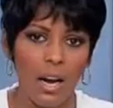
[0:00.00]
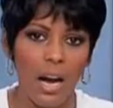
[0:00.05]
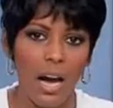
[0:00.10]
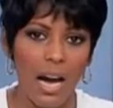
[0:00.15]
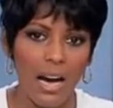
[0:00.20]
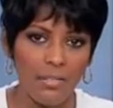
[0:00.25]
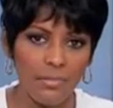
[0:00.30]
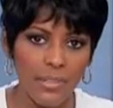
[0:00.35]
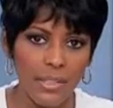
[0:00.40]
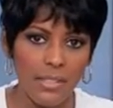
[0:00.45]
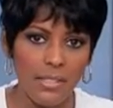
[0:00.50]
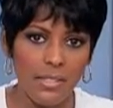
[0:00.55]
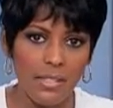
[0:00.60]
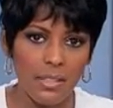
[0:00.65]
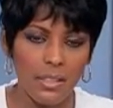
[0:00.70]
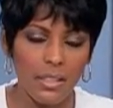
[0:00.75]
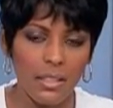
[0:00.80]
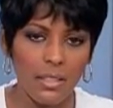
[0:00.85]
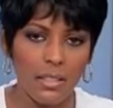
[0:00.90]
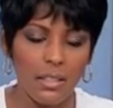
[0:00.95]

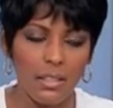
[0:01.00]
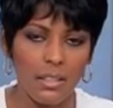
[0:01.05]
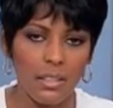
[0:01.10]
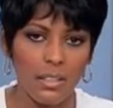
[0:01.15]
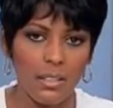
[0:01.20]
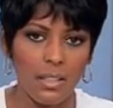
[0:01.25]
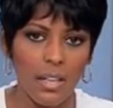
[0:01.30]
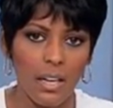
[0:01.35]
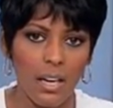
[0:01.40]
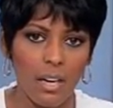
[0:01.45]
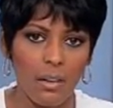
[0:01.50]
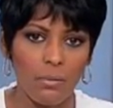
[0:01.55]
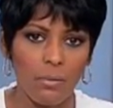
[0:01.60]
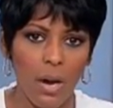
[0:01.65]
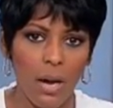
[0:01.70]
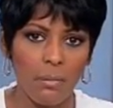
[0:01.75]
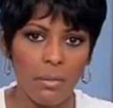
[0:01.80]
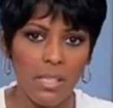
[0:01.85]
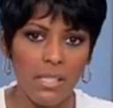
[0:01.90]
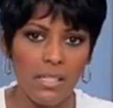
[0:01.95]
Obviously, the
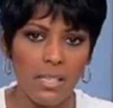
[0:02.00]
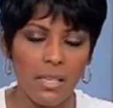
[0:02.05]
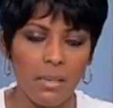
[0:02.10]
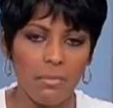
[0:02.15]
Romney team